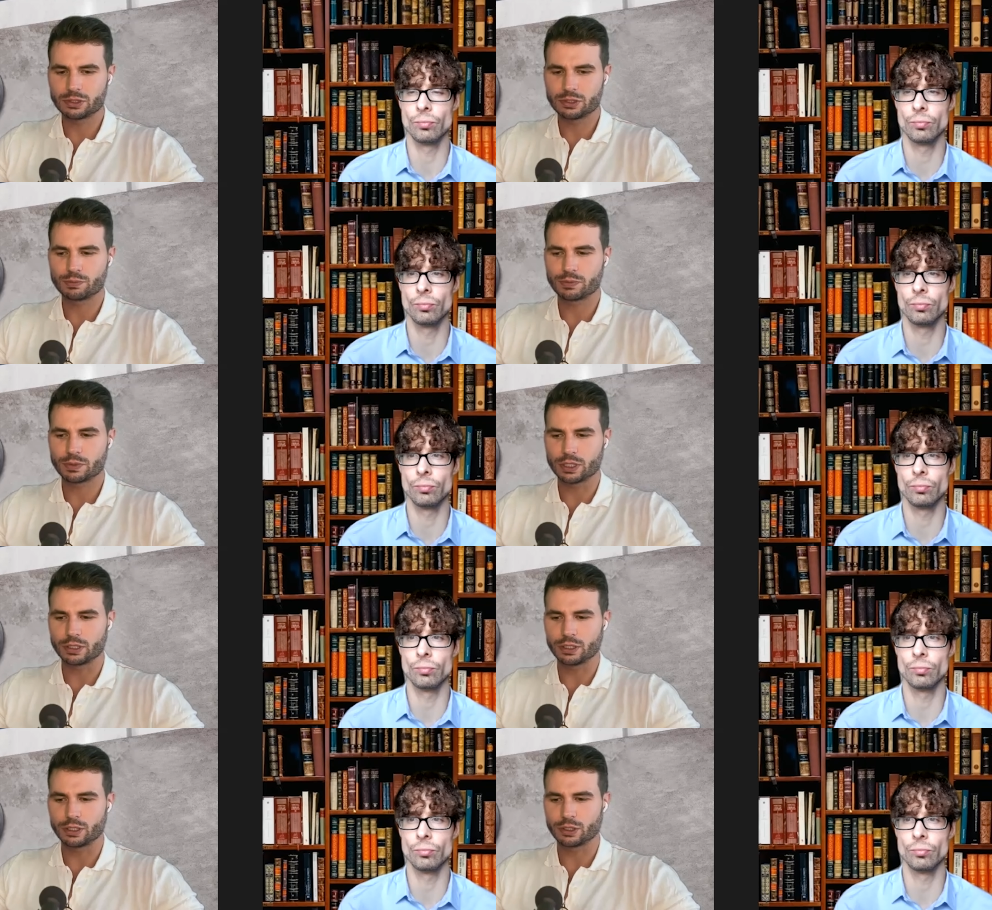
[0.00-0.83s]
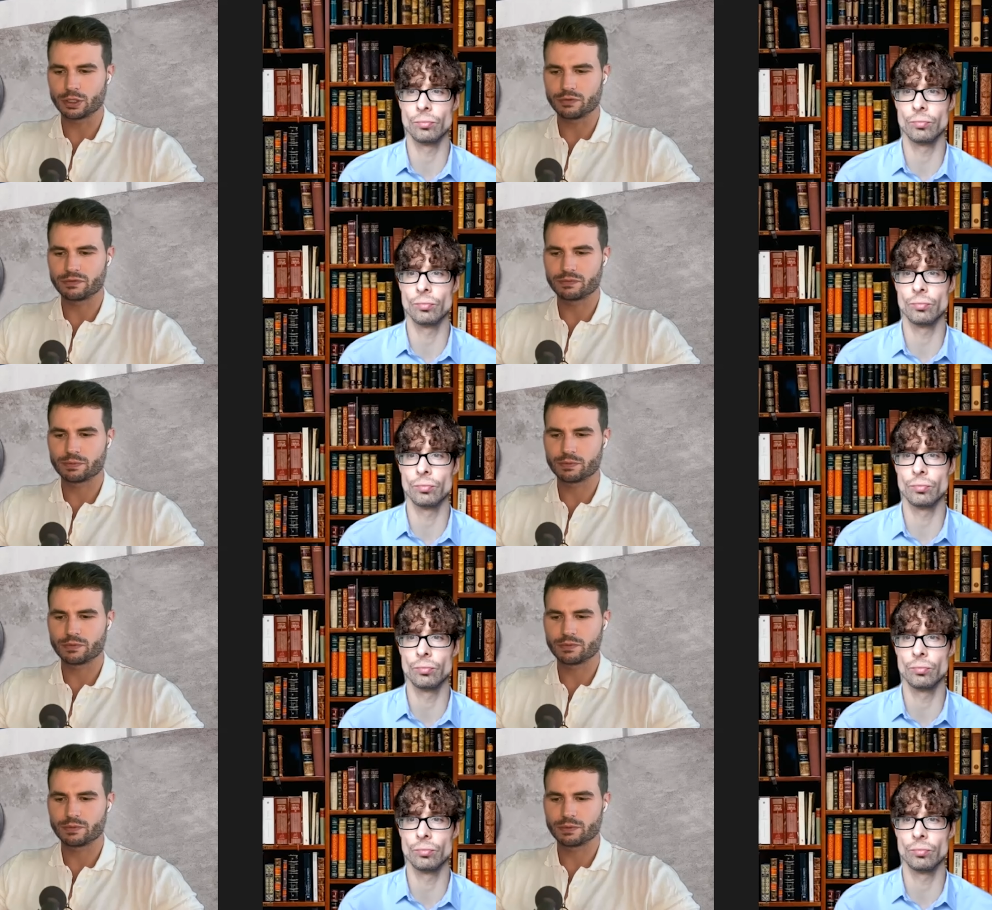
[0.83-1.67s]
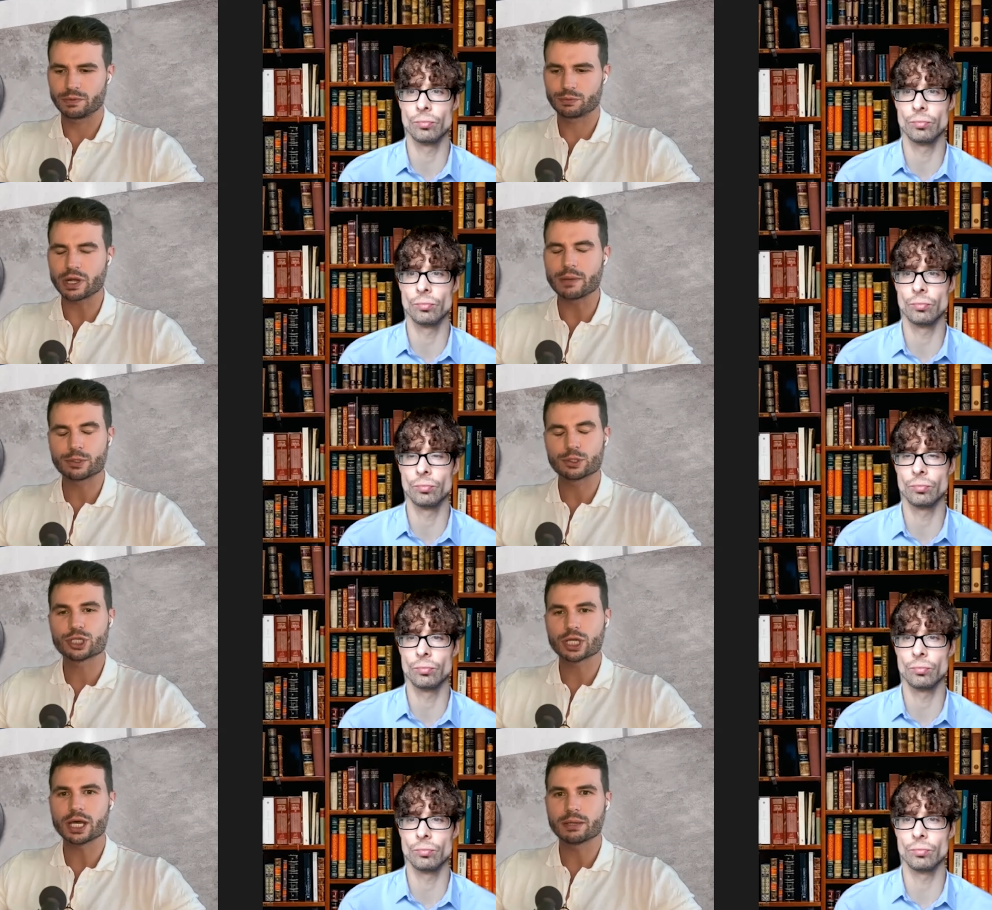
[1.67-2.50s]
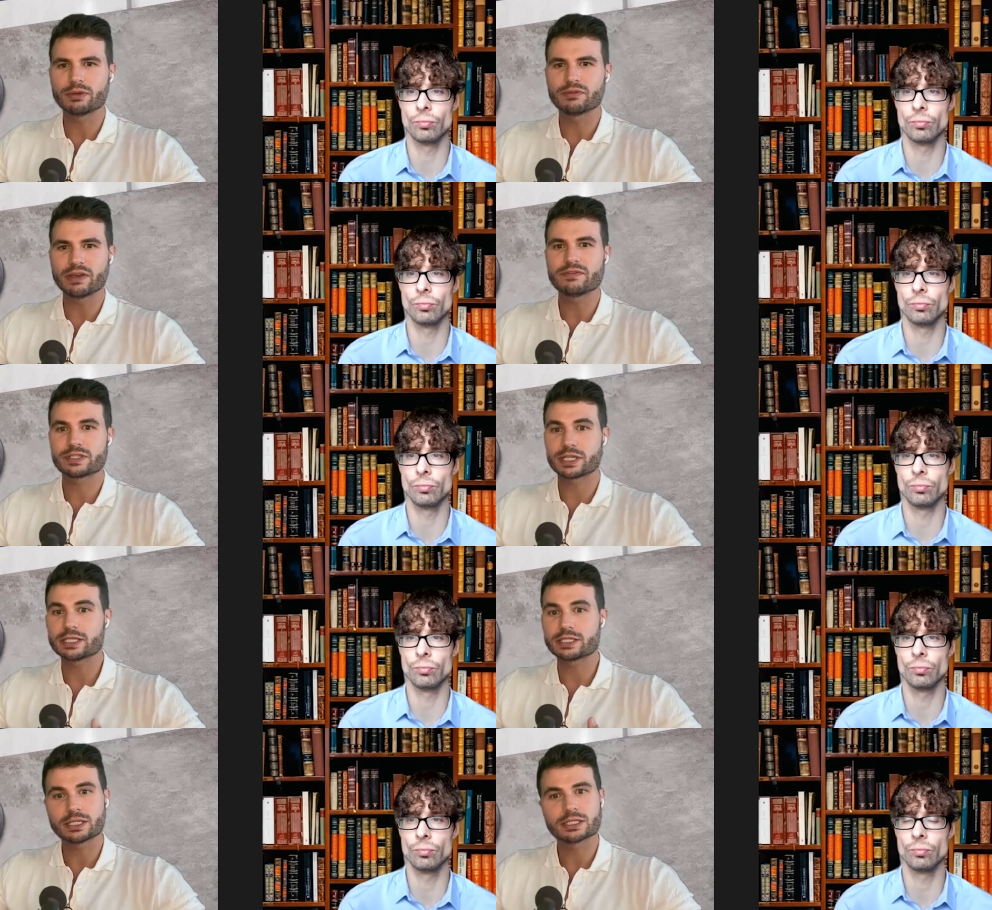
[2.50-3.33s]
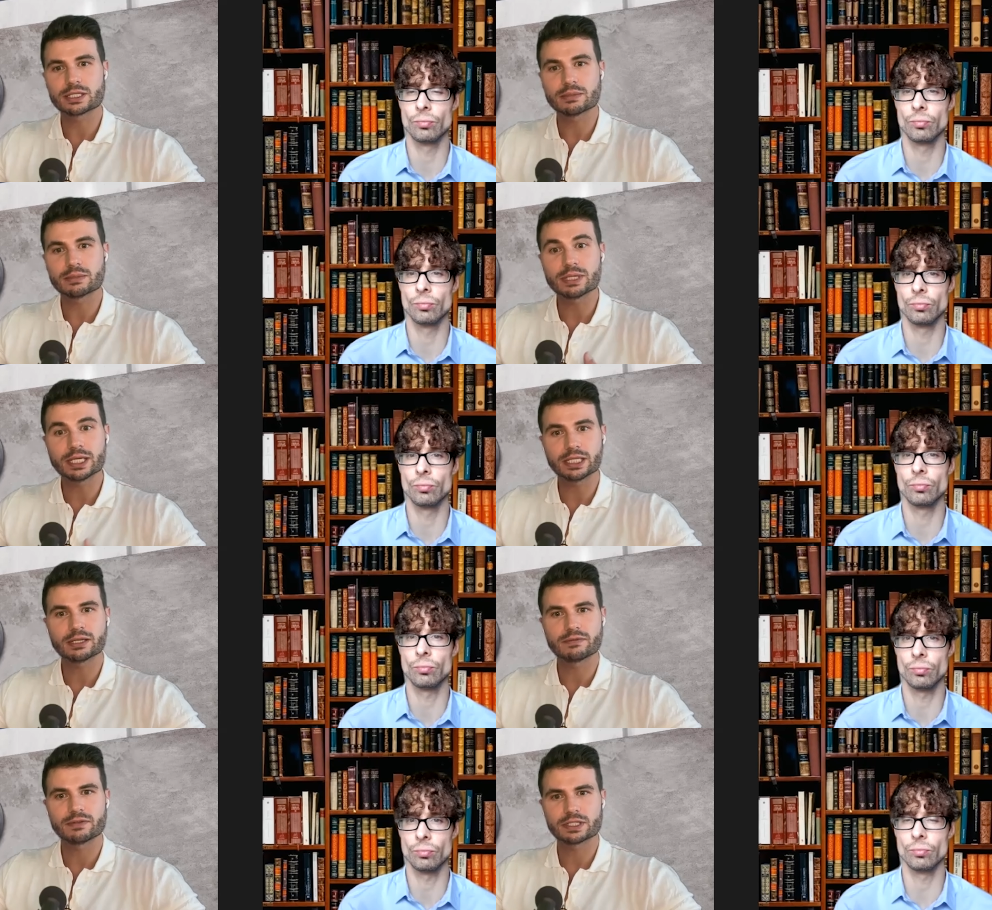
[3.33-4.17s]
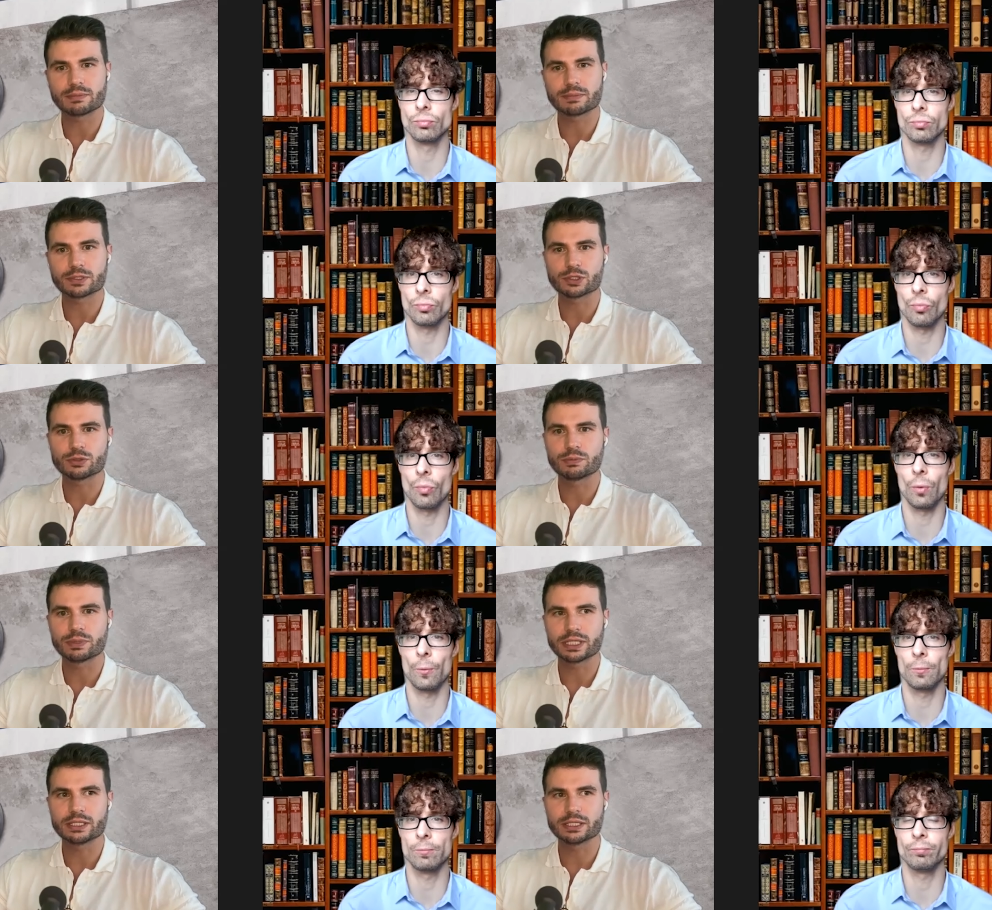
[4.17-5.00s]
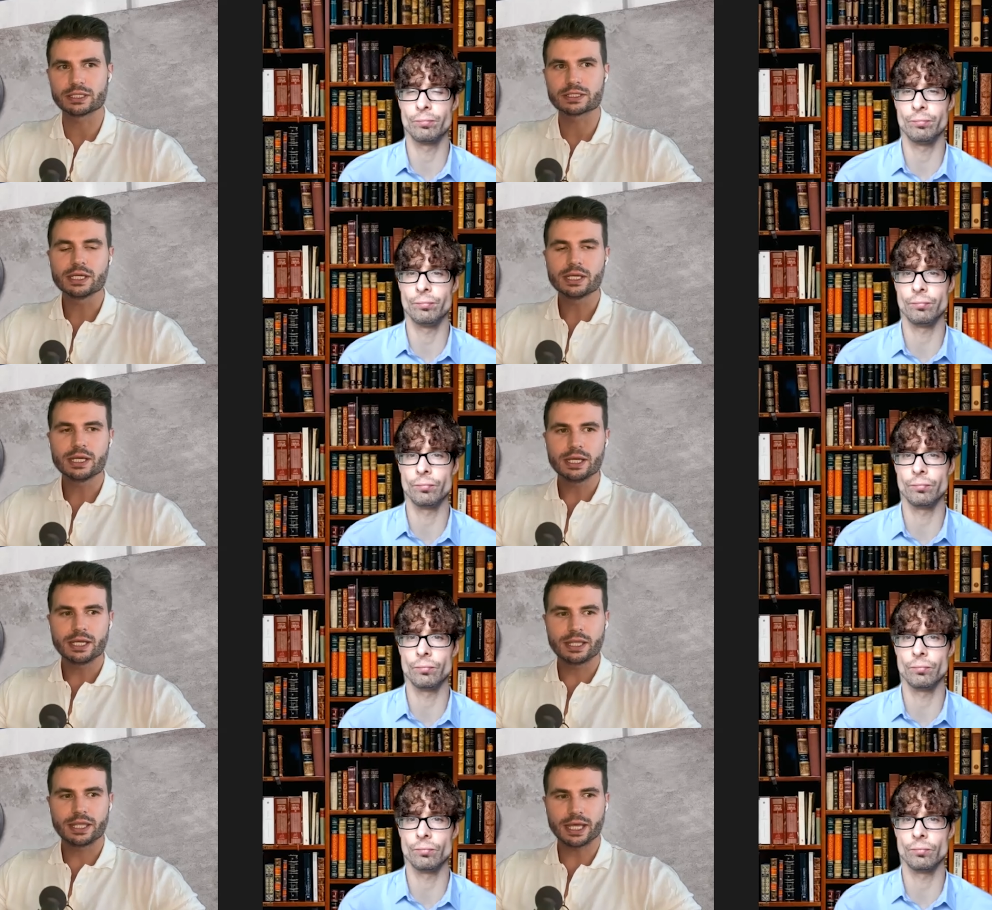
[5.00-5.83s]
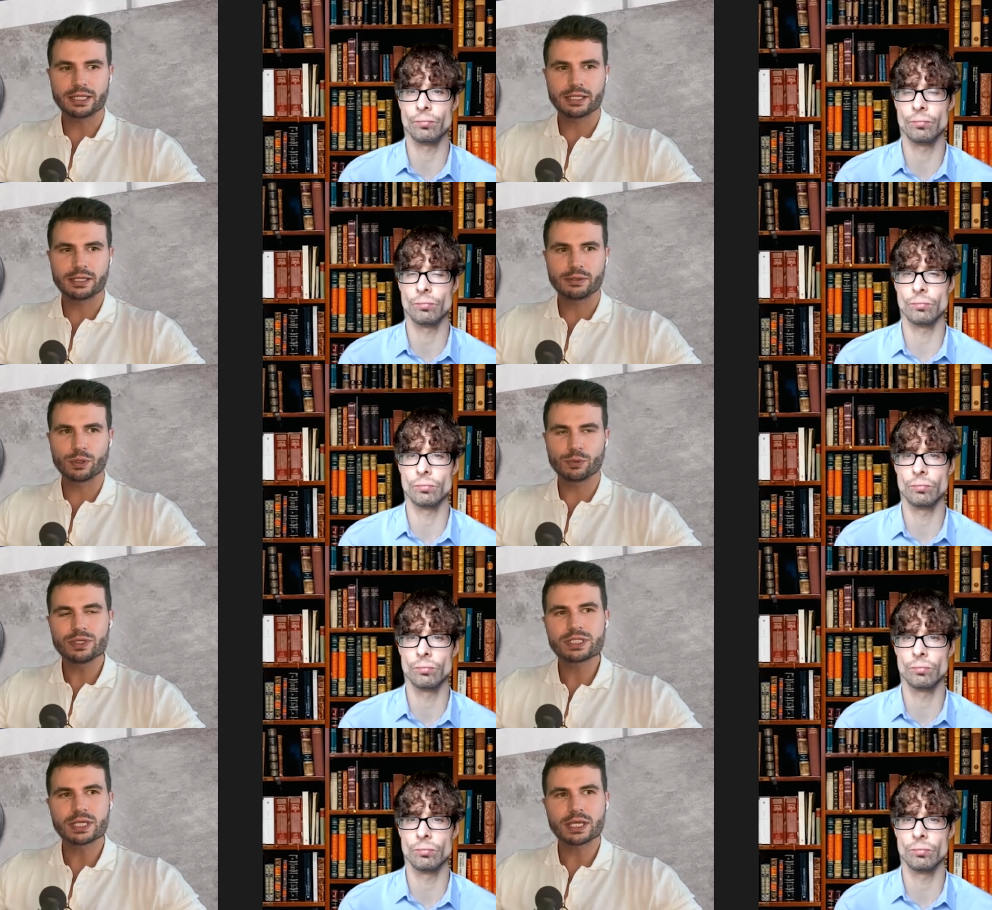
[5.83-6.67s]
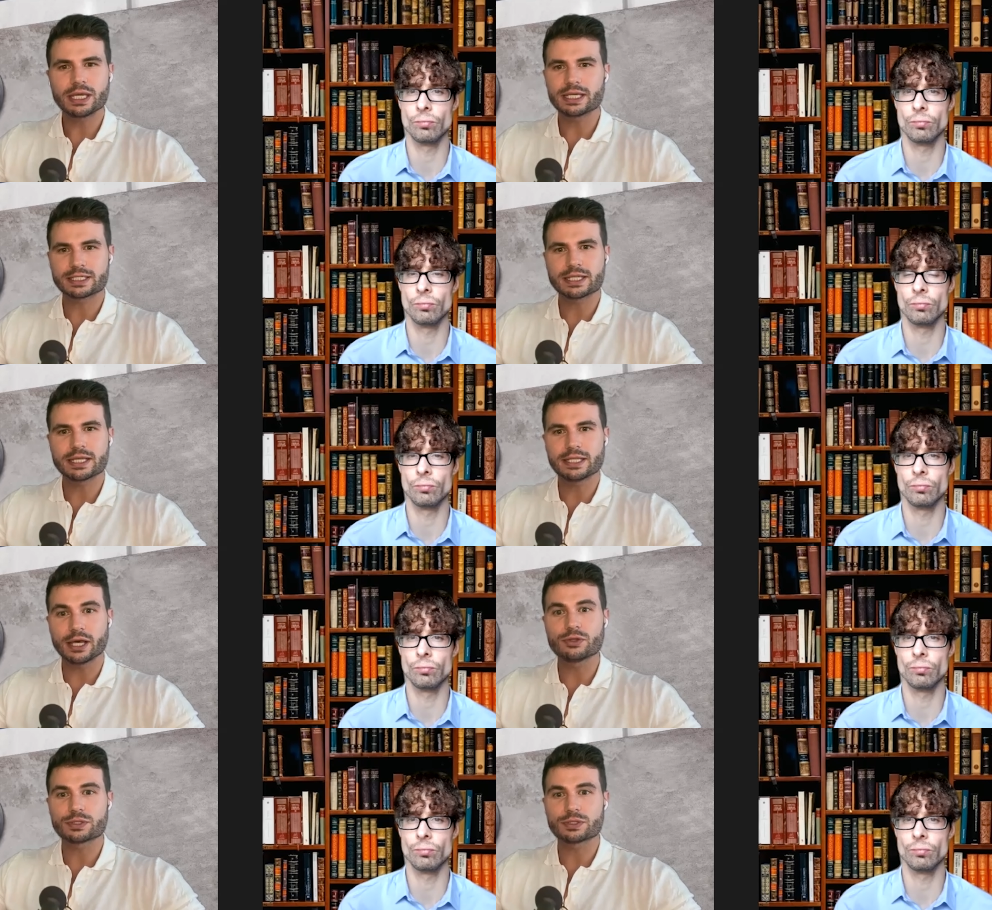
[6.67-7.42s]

Speaker 1: do a, a, a proper job of emphasizing this at the beginning of this episode, but it is that when we say extend health